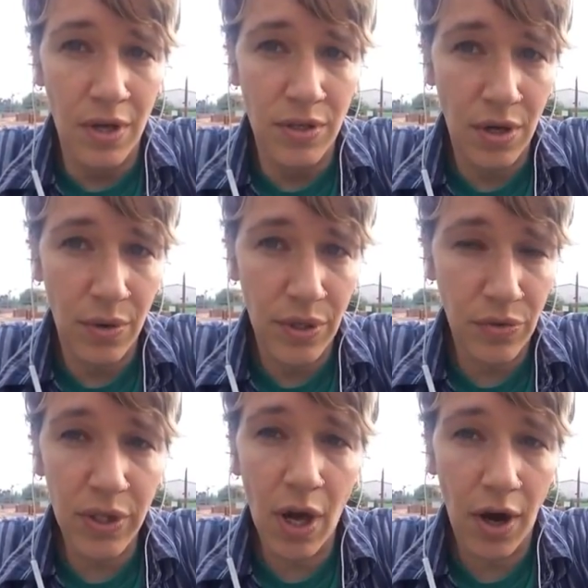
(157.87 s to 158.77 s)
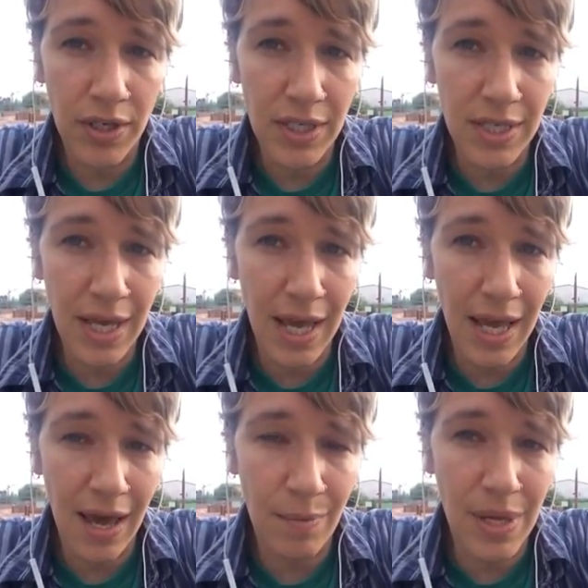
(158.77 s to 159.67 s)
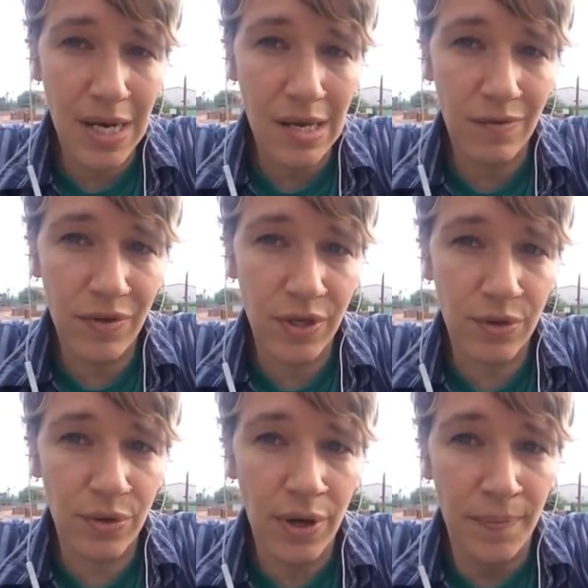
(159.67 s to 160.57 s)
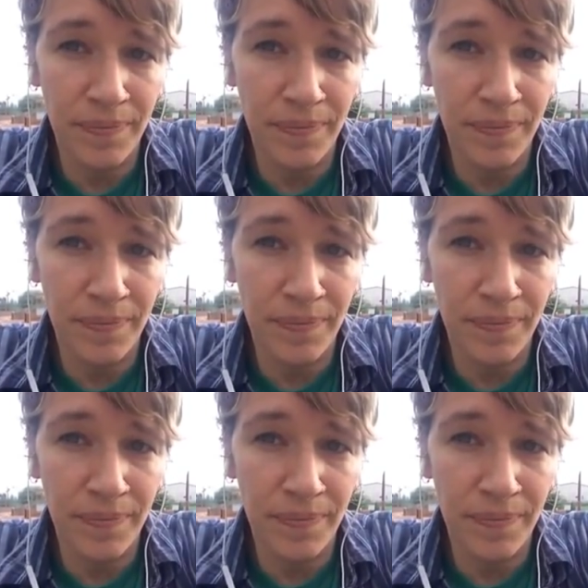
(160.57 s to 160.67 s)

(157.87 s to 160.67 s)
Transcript: so it's really hard to say how many of you